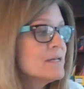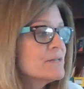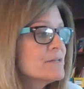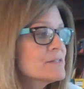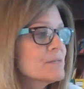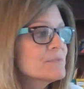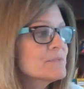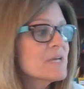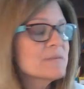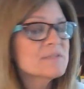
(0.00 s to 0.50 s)

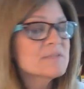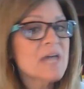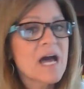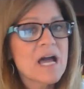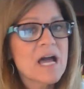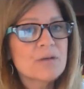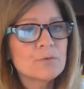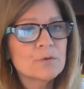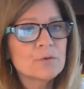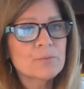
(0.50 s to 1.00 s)
sometimes I
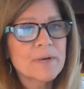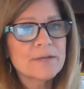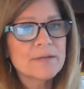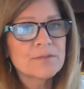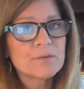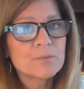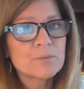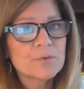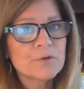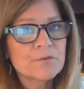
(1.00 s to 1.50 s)
will write the
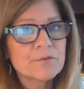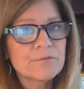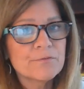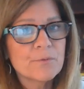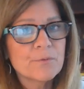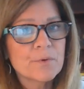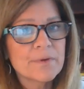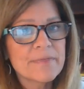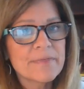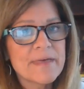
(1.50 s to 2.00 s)
word
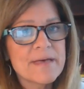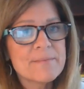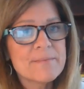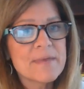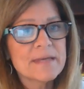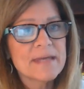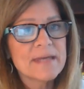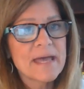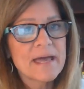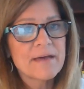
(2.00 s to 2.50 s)
for them
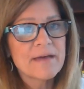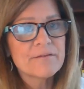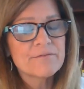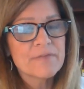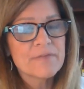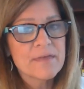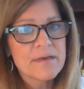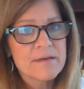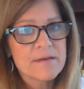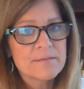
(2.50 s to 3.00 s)
and have
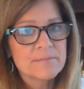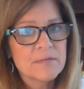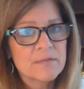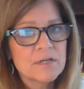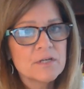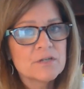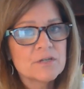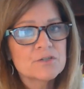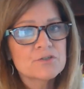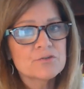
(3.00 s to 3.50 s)
them
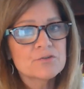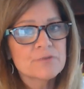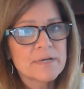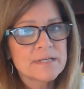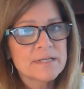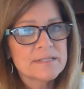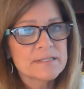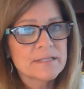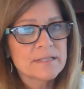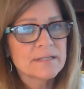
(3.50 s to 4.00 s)

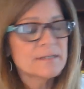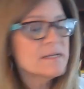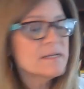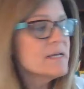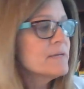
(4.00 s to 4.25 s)
trace it.